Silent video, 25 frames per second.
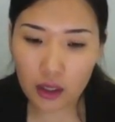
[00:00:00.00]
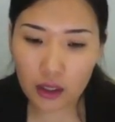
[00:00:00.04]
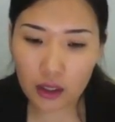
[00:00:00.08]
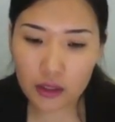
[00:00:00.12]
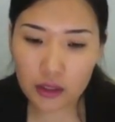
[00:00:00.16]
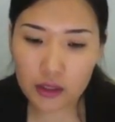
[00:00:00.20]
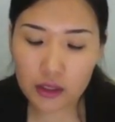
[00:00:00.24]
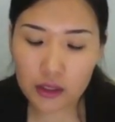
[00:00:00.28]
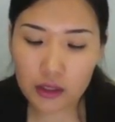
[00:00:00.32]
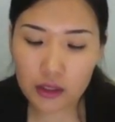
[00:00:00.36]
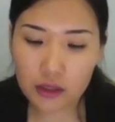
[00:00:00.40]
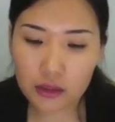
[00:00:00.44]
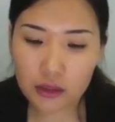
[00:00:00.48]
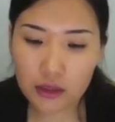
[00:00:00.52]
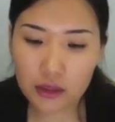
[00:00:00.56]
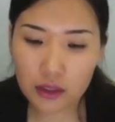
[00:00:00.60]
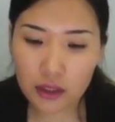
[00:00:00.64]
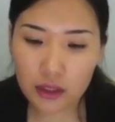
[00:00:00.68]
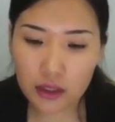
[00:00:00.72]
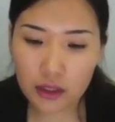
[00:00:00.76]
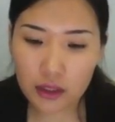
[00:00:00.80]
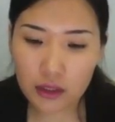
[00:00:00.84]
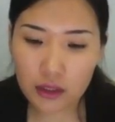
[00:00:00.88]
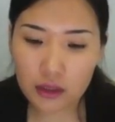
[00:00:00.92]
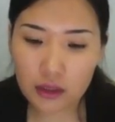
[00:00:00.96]
until
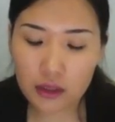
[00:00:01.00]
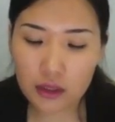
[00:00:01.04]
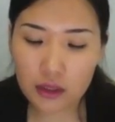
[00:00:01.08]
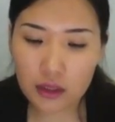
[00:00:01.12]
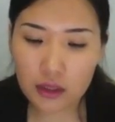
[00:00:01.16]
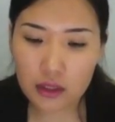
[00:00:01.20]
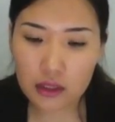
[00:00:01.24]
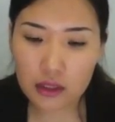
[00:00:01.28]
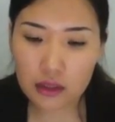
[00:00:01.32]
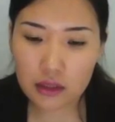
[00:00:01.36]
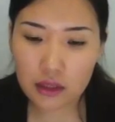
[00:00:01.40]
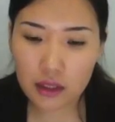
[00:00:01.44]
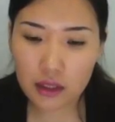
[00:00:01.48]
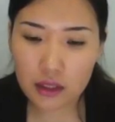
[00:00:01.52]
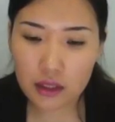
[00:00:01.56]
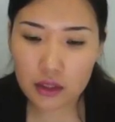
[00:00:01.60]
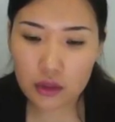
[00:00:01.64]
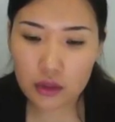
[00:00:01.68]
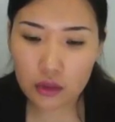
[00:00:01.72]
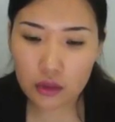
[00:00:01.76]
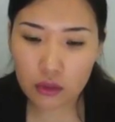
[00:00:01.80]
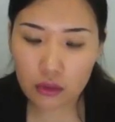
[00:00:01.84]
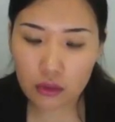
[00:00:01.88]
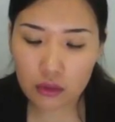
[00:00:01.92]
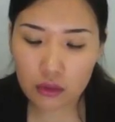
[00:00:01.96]
the index
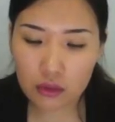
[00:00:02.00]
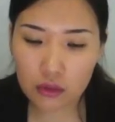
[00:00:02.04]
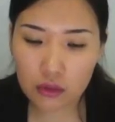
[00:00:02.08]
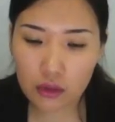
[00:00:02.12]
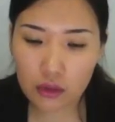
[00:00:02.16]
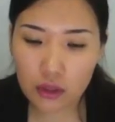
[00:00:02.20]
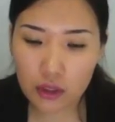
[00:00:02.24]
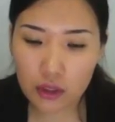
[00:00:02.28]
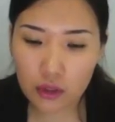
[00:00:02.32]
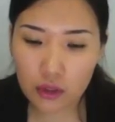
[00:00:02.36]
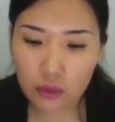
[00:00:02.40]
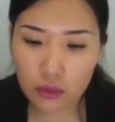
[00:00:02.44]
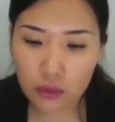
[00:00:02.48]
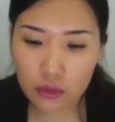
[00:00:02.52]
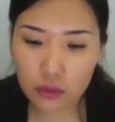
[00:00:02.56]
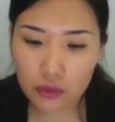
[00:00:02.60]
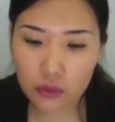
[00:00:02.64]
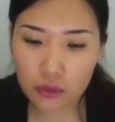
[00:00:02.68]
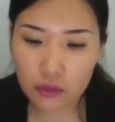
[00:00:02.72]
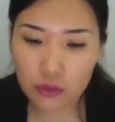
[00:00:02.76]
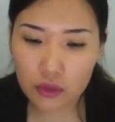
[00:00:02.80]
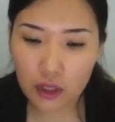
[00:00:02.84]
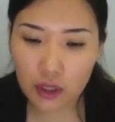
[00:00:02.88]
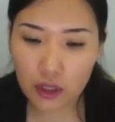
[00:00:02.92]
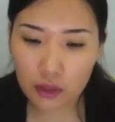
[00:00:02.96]
less or equal
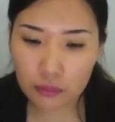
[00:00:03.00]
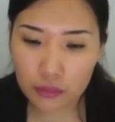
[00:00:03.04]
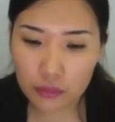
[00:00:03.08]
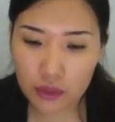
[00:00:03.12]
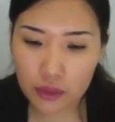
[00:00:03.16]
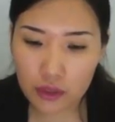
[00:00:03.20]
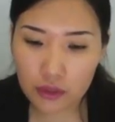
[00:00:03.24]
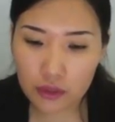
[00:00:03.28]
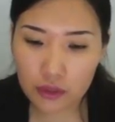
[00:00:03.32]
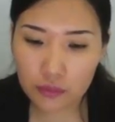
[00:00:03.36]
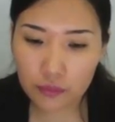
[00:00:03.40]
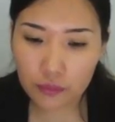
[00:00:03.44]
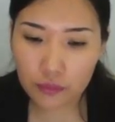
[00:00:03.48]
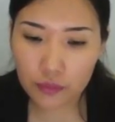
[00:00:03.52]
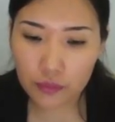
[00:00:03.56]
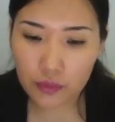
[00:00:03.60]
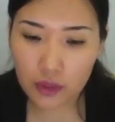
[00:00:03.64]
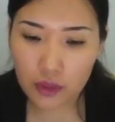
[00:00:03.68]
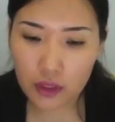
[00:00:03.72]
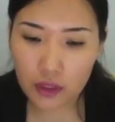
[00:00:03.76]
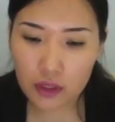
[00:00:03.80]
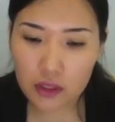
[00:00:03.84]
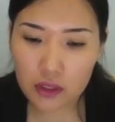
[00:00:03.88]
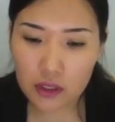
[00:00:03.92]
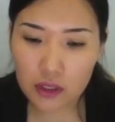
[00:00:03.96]
to number.
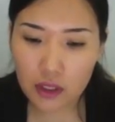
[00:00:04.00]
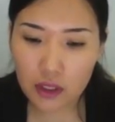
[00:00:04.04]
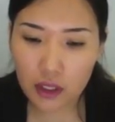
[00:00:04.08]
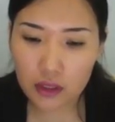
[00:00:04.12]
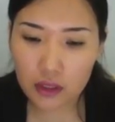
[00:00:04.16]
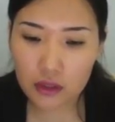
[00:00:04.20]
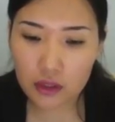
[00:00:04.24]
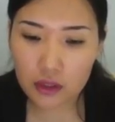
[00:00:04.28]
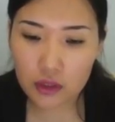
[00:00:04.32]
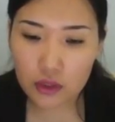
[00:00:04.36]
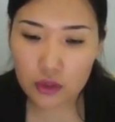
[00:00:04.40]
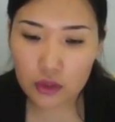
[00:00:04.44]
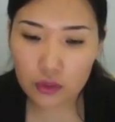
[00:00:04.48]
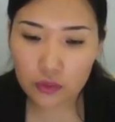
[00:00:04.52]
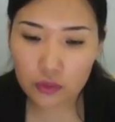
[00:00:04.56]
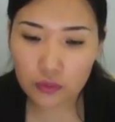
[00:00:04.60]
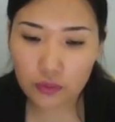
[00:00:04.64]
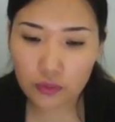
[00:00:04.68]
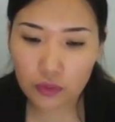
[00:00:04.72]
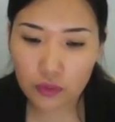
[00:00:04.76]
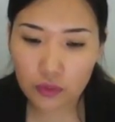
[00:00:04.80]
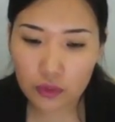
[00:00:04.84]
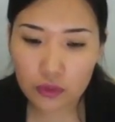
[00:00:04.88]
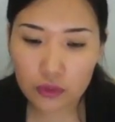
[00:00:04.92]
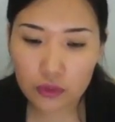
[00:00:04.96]
It's a condition of
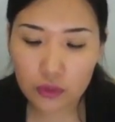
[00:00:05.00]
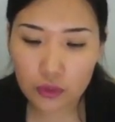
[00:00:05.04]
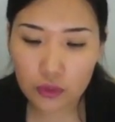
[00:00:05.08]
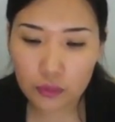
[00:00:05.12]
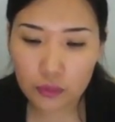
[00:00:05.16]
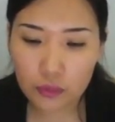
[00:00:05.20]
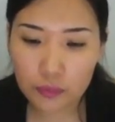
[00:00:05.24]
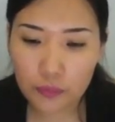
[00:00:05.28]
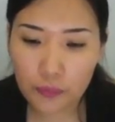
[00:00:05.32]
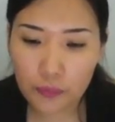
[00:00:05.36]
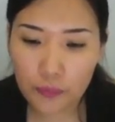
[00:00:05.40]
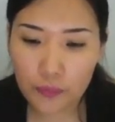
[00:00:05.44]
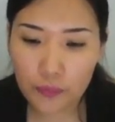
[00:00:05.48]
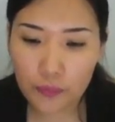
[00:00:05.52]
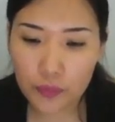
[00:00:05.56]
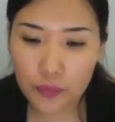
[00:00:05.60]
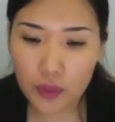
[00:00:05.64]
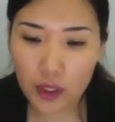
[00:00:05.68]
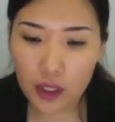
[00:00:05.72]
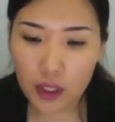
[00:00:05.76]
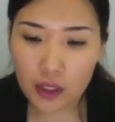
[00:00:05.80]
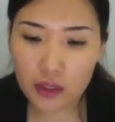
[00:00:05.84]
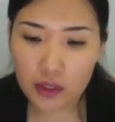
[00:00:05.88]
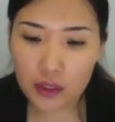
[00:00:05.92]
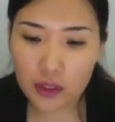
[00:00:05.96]
for loop.
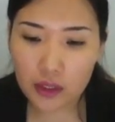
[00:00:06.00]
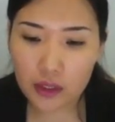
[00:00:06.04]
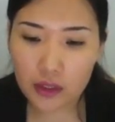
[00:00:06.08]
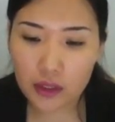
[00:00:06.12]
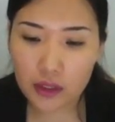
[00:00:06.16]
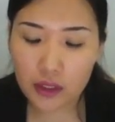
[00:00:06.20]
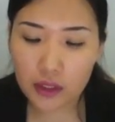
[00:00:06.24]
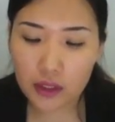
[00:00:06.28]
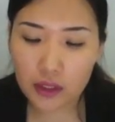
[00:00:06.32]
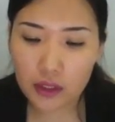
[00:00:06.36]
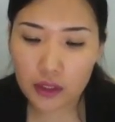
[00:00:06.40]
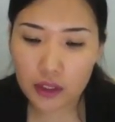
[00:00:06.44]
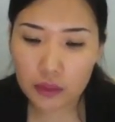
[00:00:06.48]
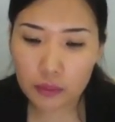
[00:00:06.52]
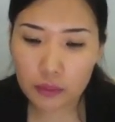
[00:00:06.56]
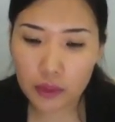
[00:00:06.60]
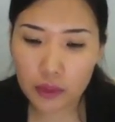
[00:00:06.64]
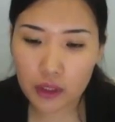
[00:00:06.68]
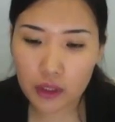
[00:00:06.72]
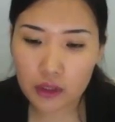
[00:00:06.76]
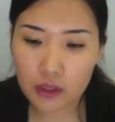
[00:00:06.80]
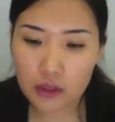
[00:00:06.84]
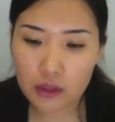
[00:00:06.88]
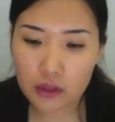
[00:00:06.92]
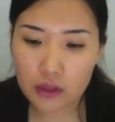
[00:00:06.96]
Then
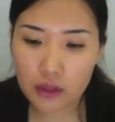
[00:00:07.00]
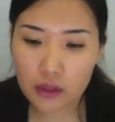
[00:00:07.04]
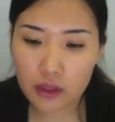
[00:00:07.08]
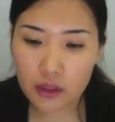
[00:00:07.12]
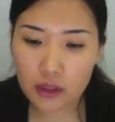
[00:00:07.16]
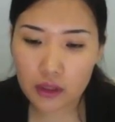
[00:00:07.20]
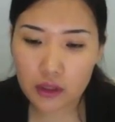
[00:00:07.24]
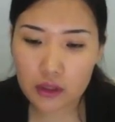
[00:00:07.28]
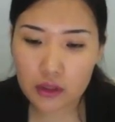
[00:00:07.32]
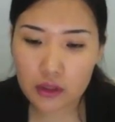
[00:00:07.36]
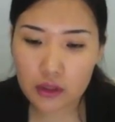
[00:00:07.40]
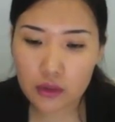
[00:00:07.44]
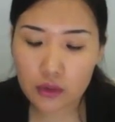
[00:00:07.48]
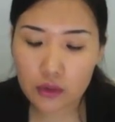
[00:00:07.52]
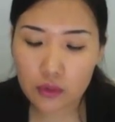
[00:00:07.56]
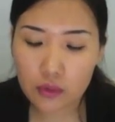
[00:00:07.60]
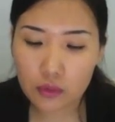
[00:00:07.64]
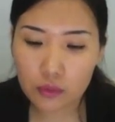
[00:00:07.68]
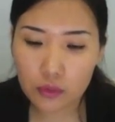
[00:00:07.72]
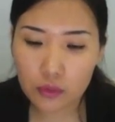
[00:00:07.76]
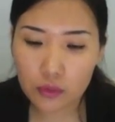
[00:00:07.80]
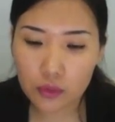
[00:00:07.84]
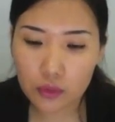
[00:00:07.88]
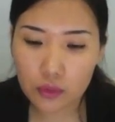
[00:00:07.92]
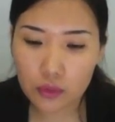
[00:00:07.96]
increment it
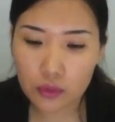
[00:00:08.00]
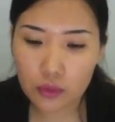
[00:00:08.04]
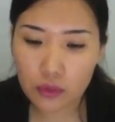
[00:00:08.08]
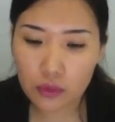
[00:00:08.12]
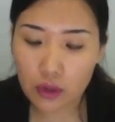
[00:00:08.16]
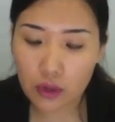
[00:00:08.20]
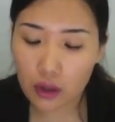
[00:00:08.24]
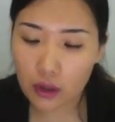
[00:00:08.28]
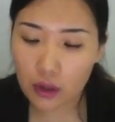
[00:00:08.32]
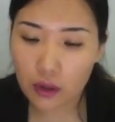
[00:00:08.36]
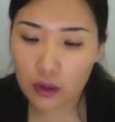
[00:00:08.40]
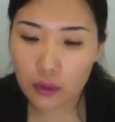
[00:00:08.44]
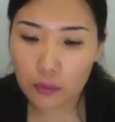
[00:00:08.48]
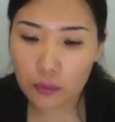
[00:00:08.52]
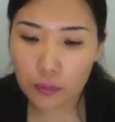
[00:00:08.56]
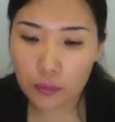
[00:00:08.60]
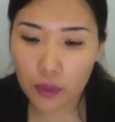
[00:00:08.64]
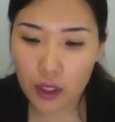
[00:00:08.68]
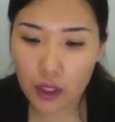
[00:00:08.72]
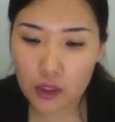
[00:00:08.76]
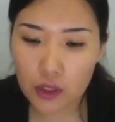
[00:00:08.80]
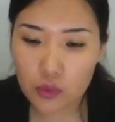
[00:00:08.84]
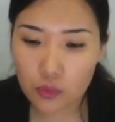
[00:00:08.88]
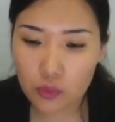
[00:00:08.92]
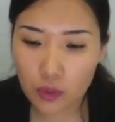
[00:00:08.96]
to
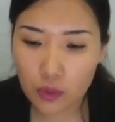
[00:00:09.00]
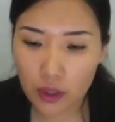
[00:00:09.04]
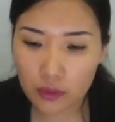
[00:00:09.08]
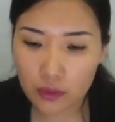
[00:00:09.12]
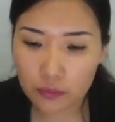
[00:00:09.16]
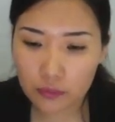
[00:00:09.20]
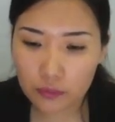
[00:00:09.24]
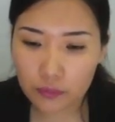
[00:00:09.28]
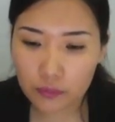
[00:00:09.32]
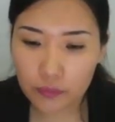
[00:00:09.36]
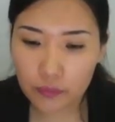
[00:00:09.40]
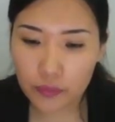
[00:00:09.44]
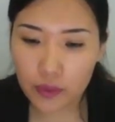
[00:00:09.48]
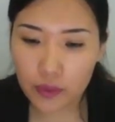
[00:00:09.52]
+1.